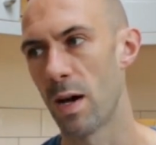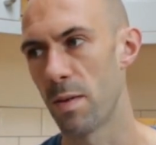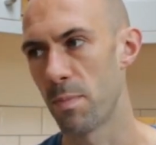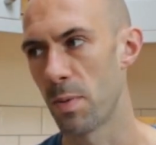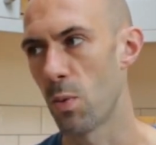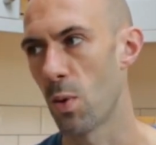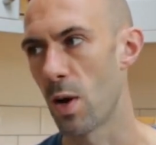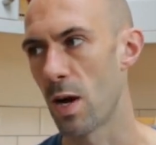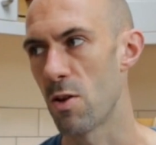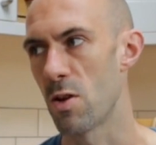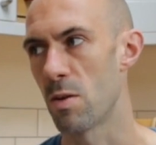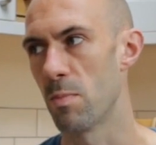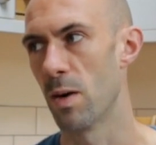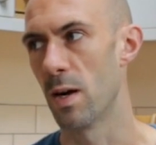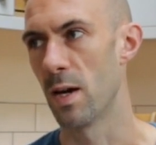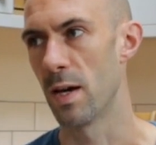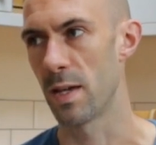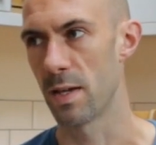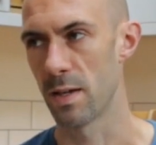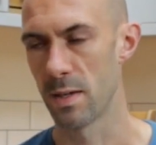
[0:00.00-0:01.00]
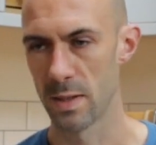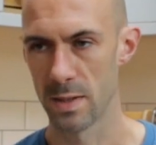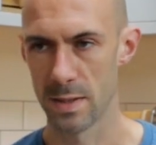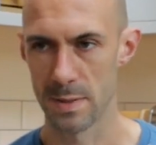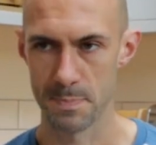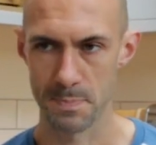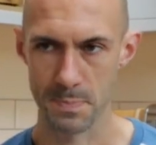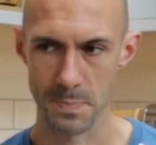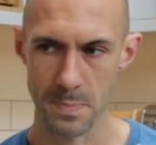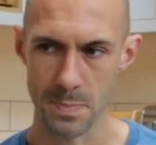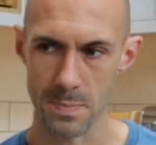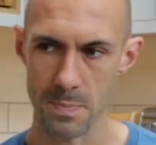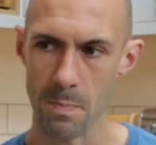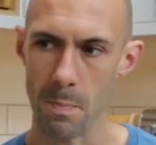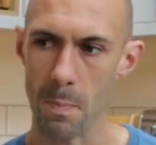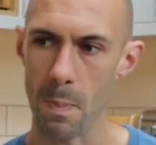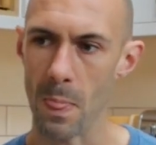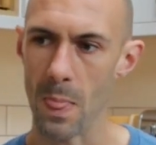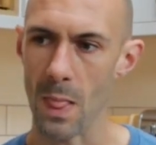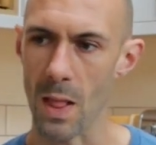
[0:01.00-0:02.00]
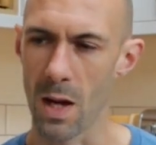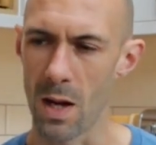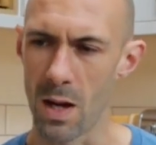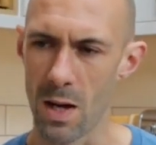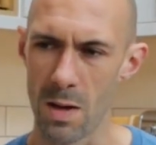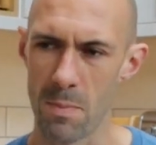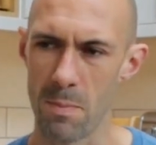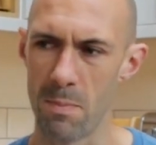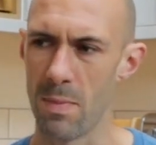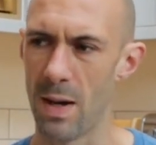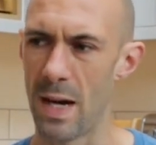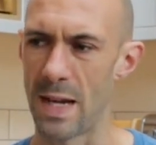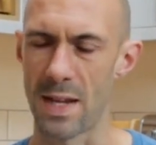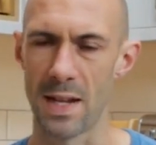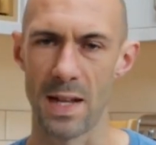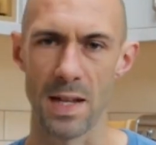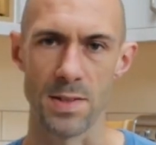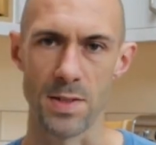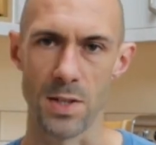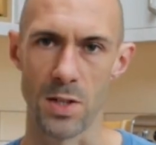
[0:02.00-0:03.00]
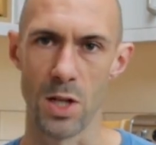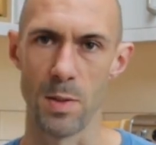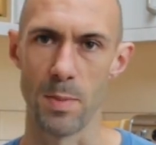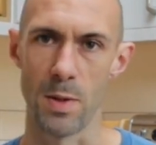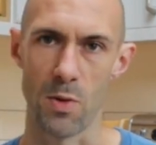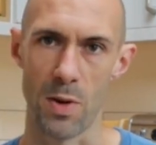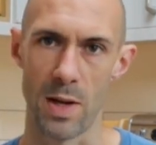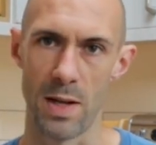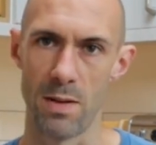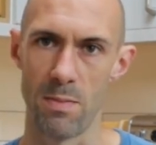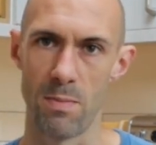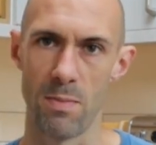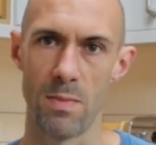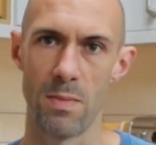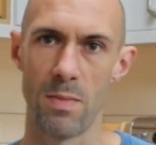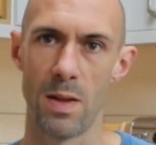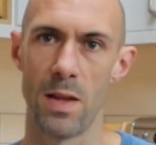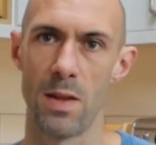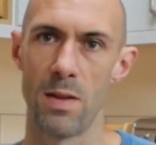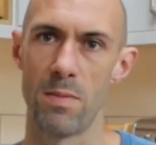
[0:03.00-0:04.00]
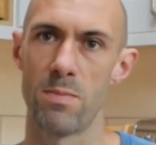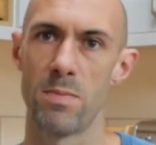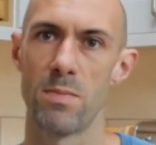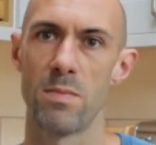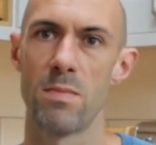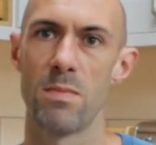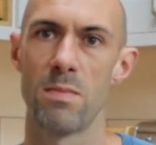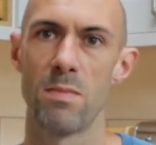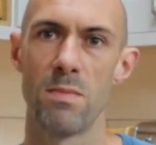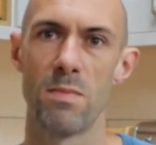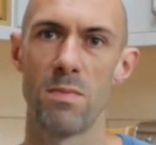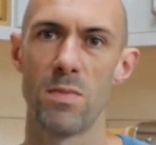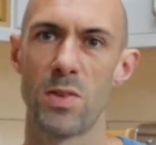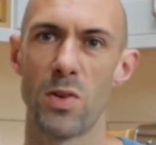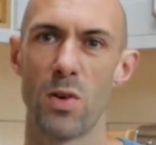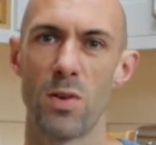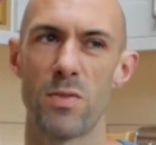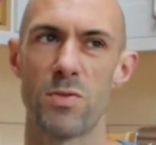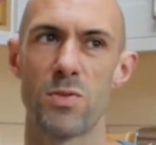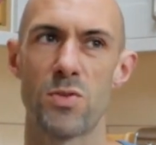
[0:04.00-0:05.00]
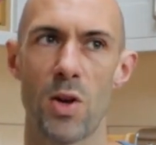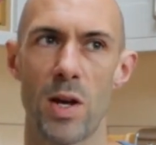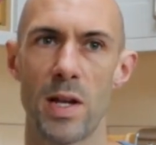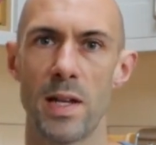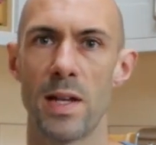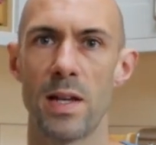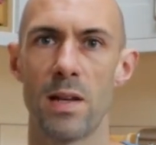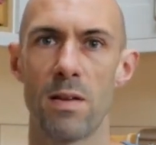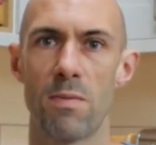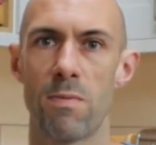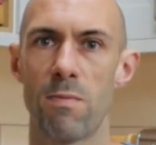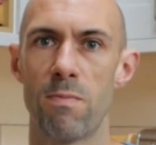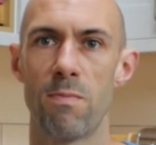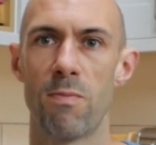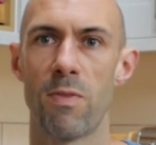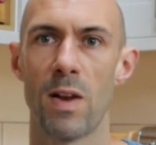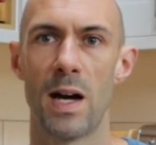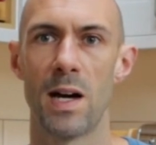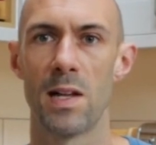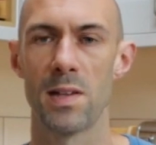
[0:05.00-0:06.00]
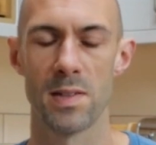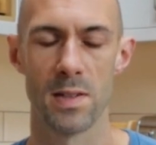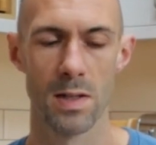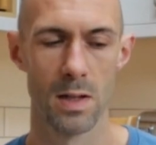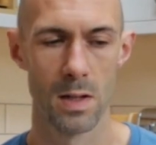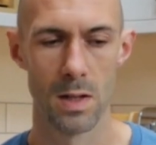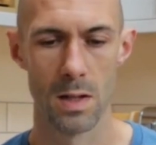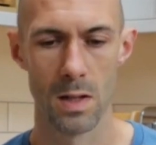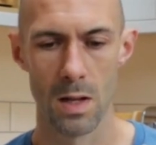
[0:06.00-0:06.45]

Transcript: I'd be wearing my Adidas Takumi Ren sort of training flats.